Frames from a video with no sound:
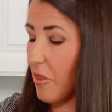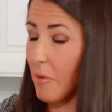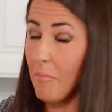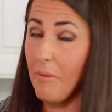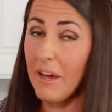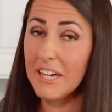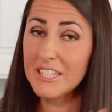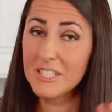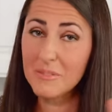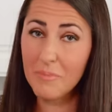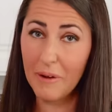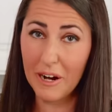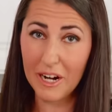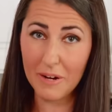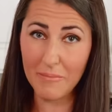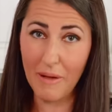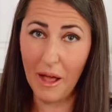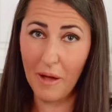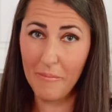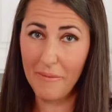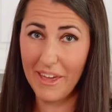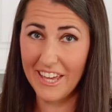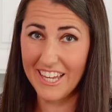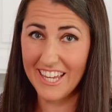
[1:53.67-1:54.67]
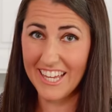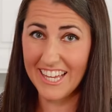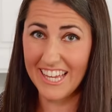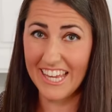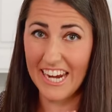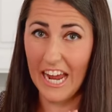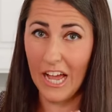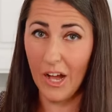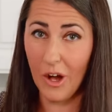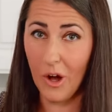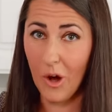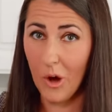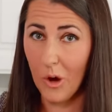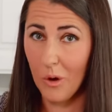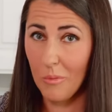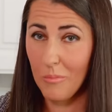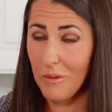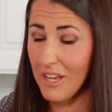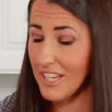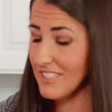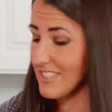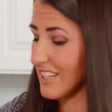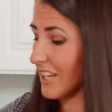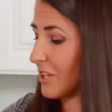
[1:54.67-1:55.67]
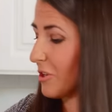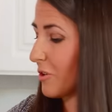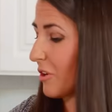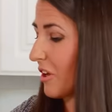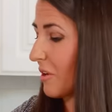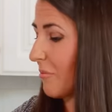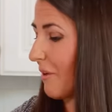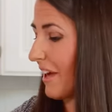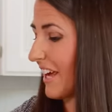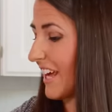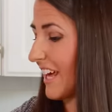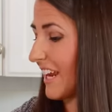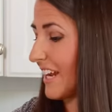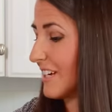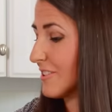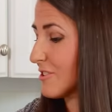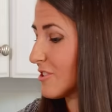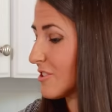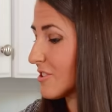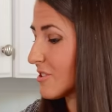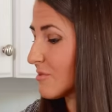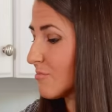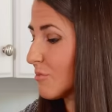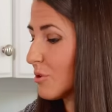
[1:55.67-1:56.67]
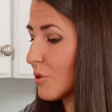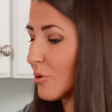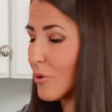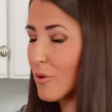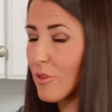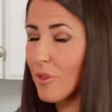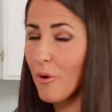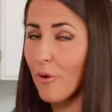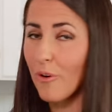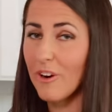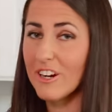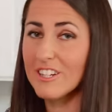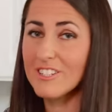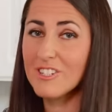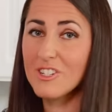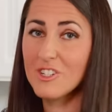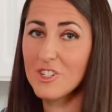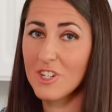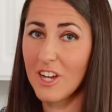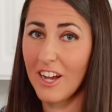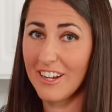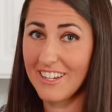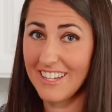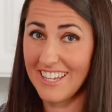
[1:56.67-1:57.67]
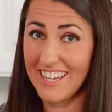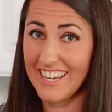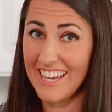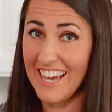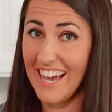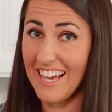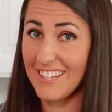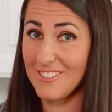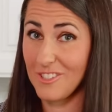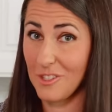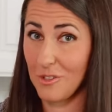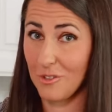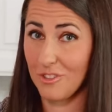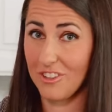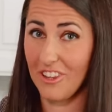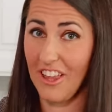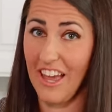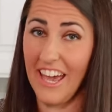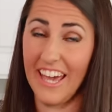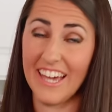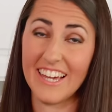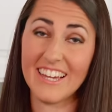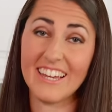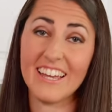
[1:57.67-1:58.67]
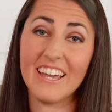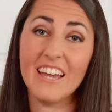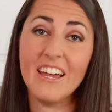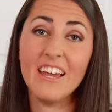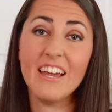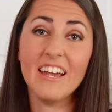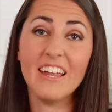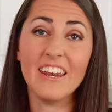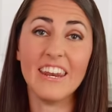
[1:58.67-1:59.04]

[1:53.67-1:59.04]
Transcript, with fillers: The best part about making it at home is that you can make it as smooth or as chunky as you'd like.